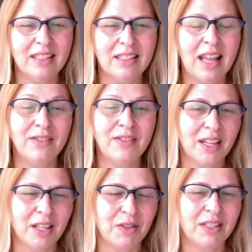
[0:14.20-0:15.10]
and
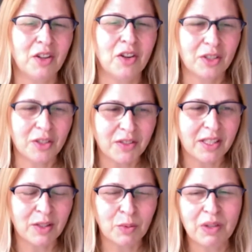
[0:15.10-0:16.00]
fellow at
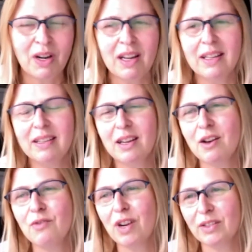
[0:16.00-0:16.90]
Oxford, where I
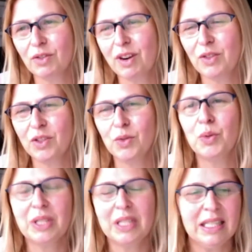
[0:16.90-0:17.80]
run graduate
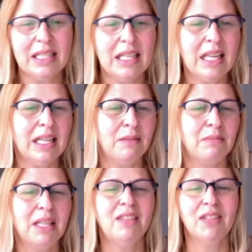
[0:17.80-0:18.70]
courses in
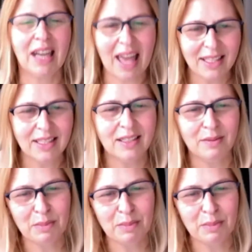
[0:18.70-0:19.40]
medieval Latin,